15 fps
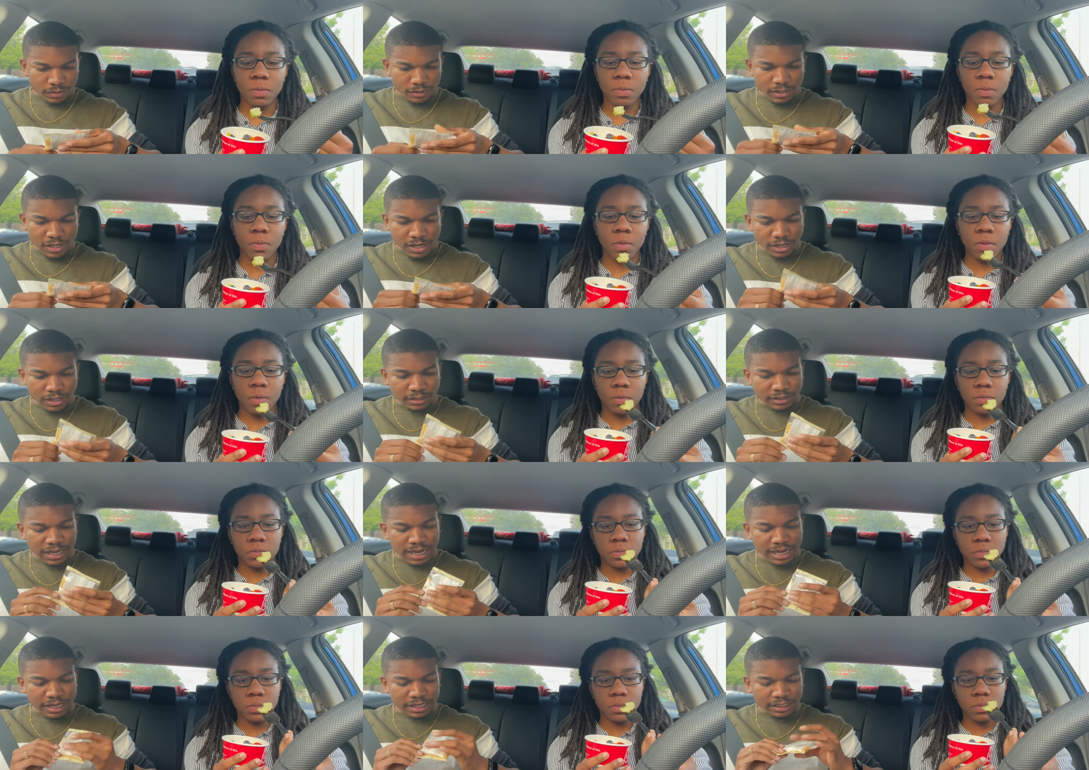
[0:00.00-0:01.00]
Speaker 1: uh,
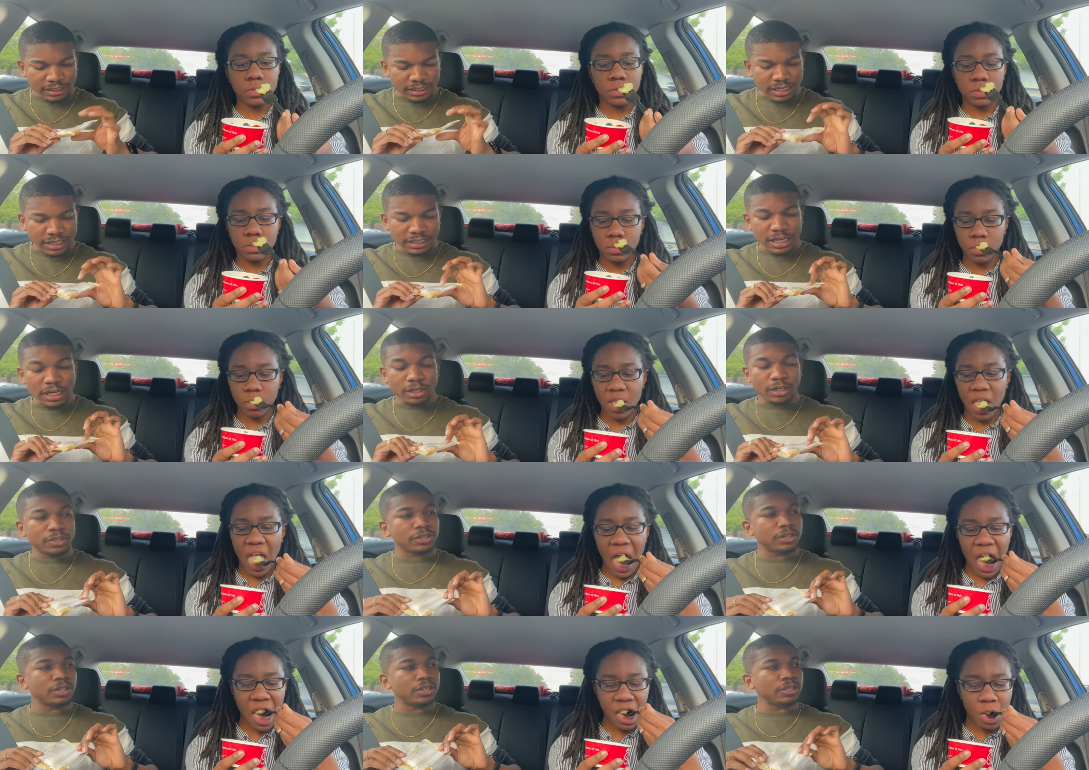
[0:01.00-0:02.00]
things instead
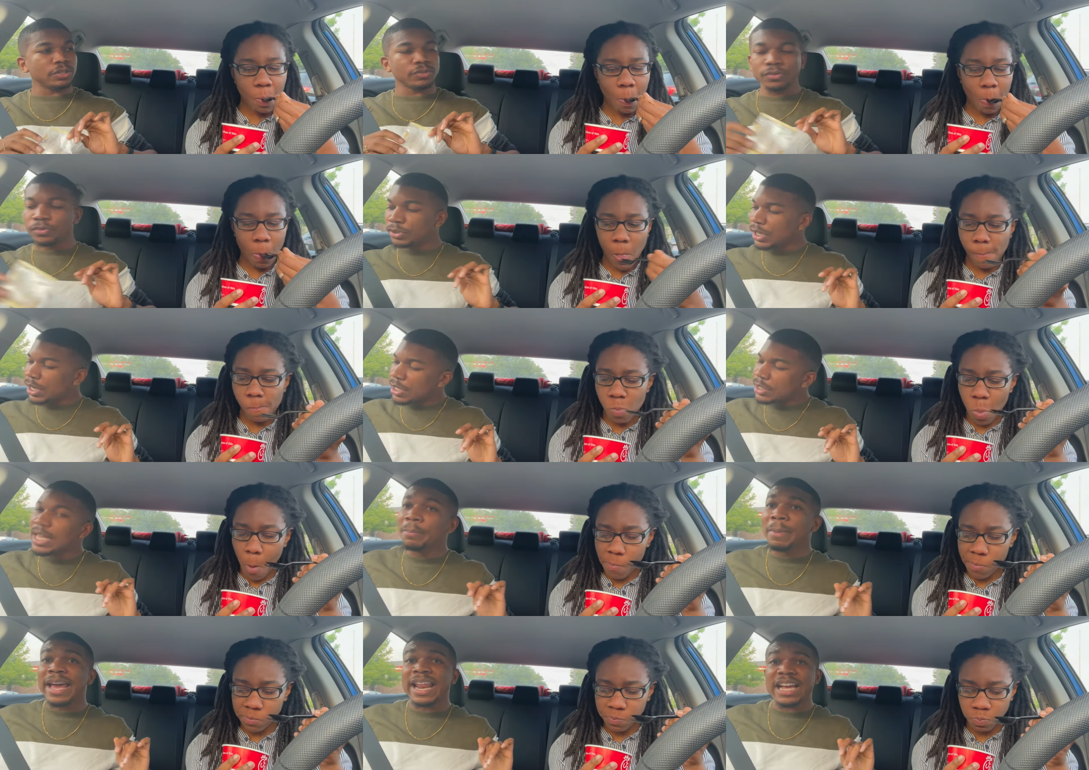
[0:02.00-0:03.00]
of the croutons.
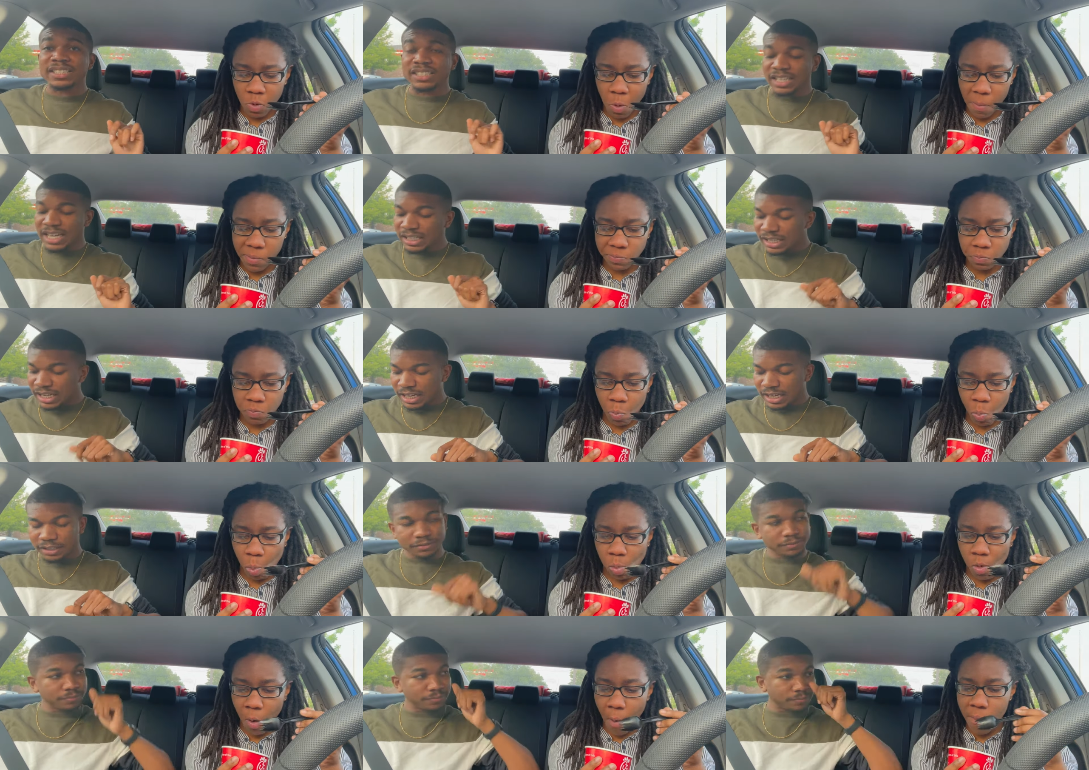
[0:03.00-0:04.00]
I might actually like that.
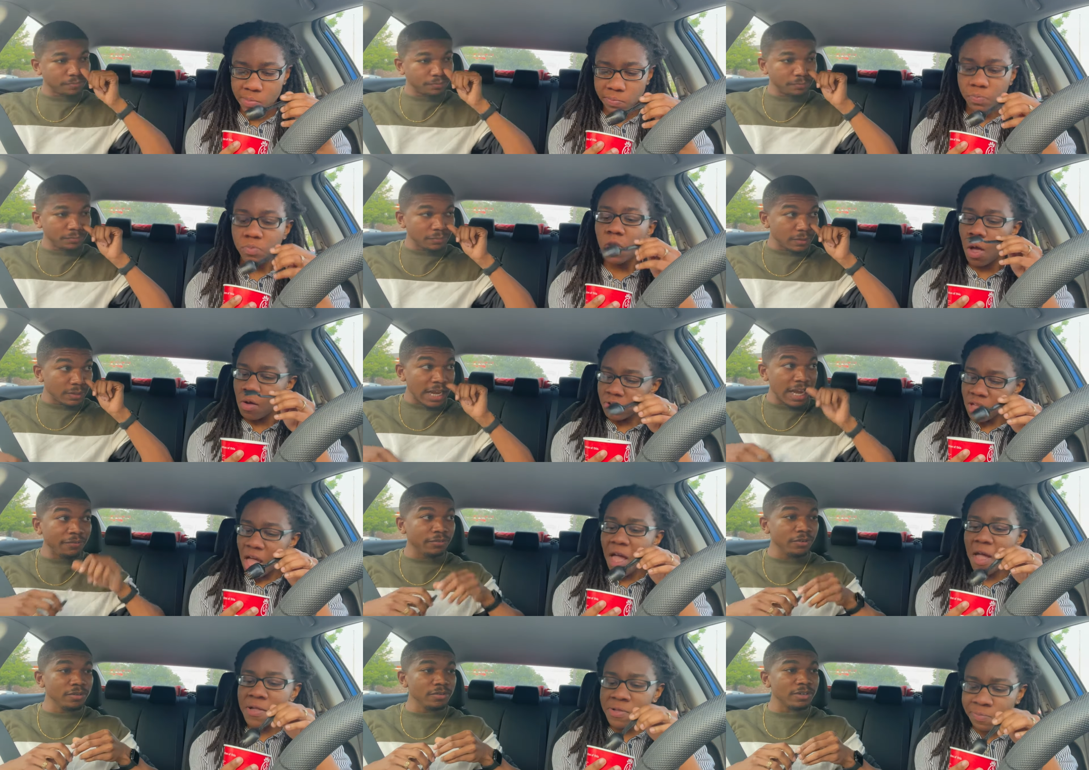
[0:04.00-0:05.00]
Okay.
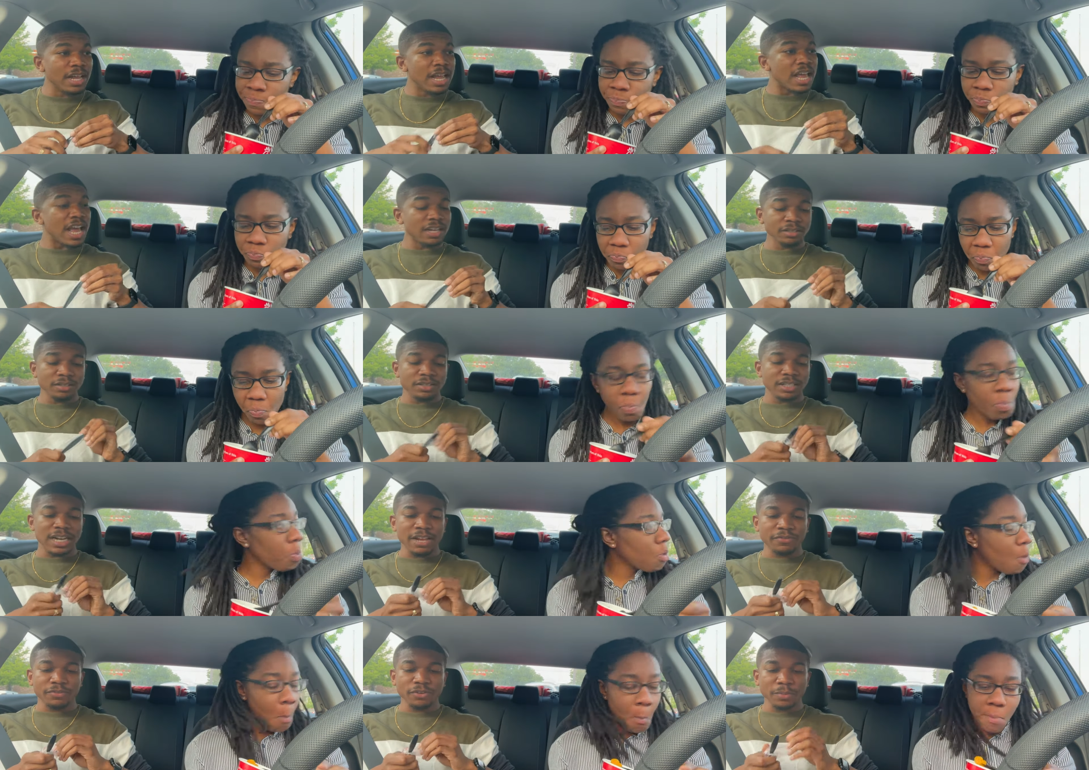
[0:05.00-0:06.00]
That I was gonna say,
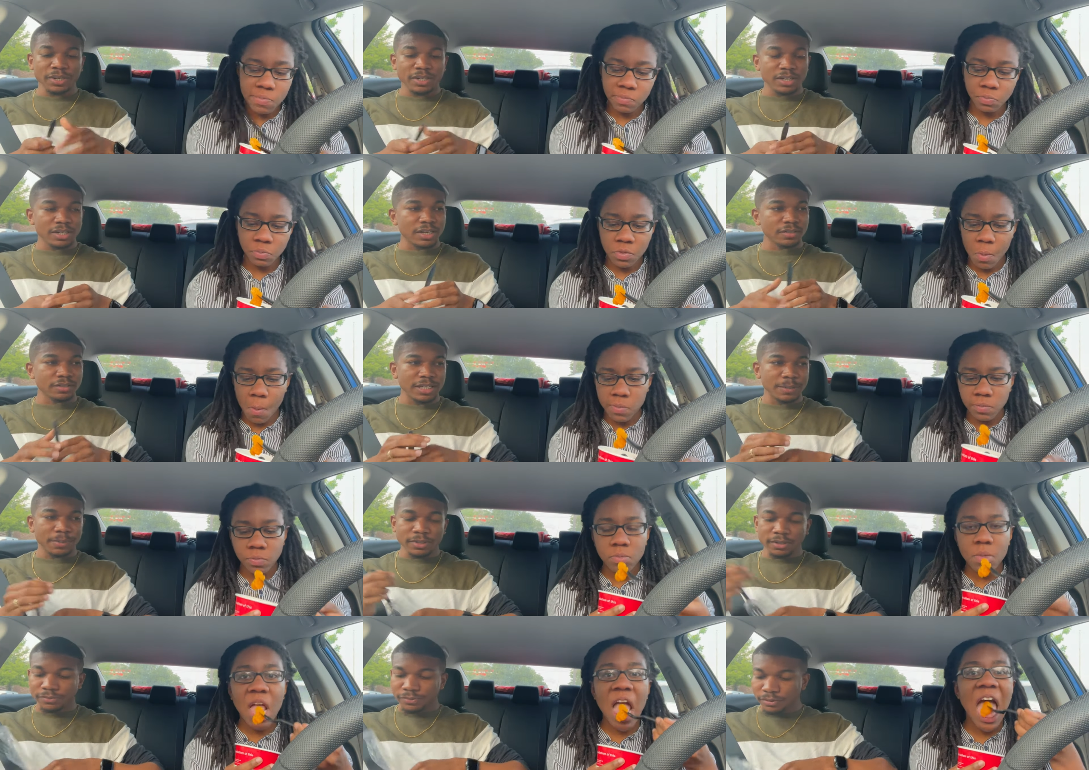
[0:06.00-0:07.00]
that fruit be good. Don't sleep
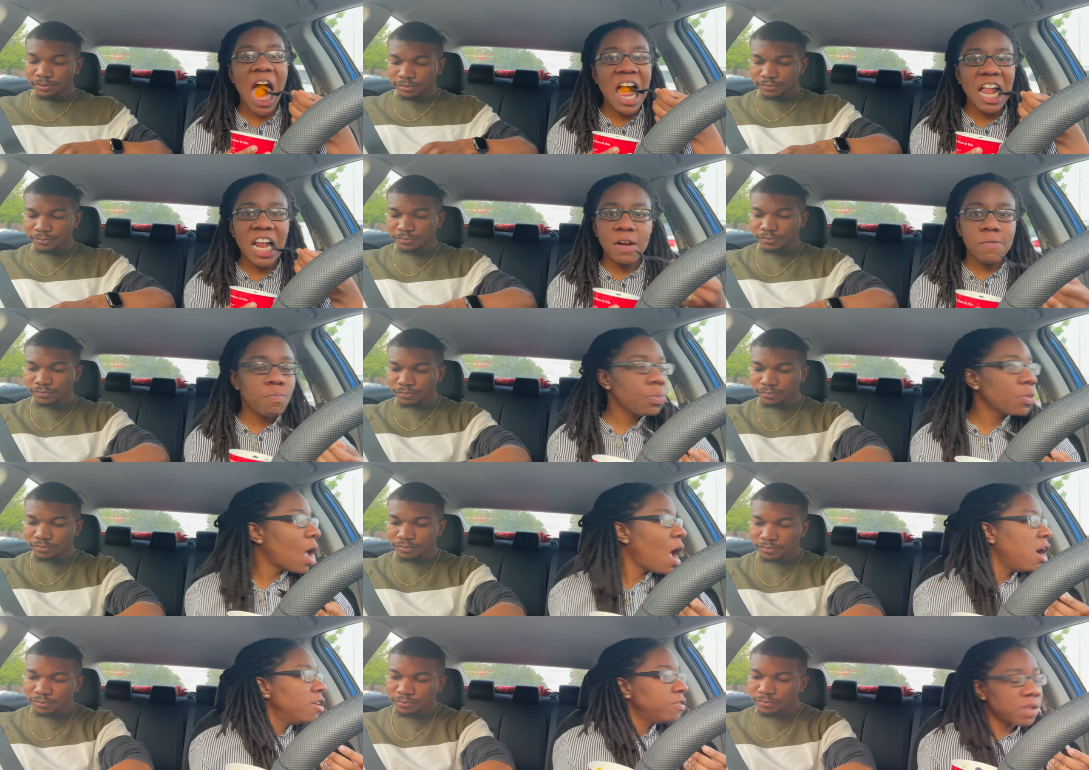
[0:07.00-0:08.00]
on the fruit.
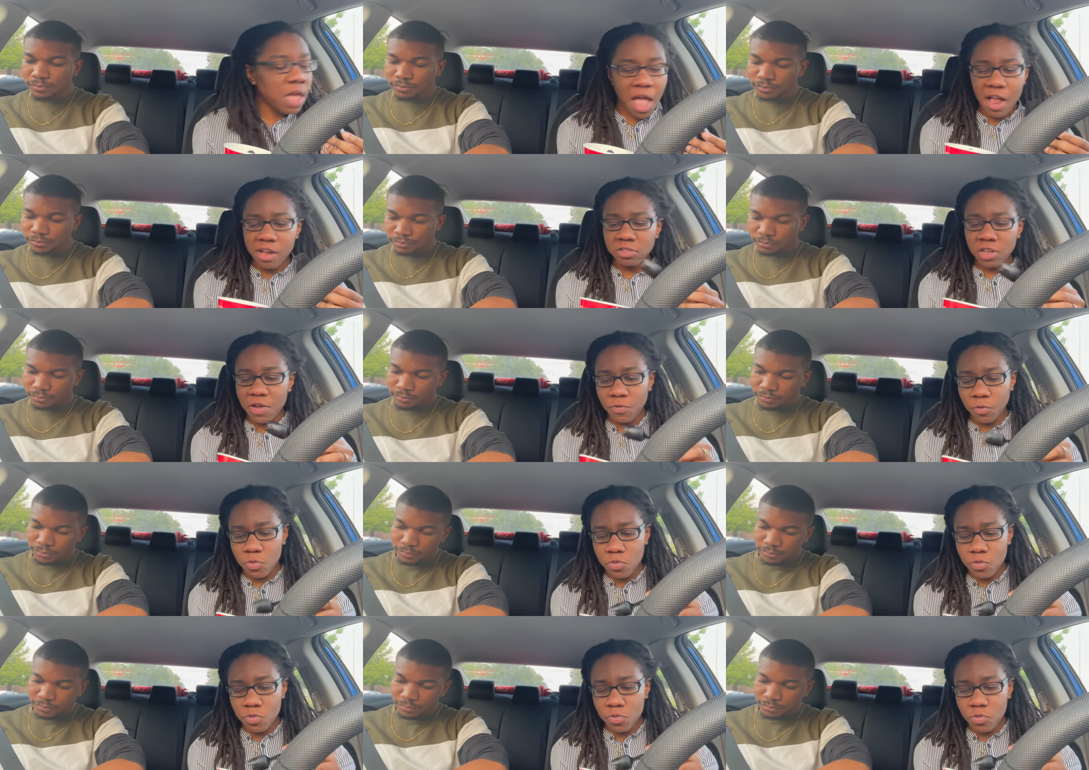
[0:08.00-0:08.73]
Speaker 2: I haven't had that fruit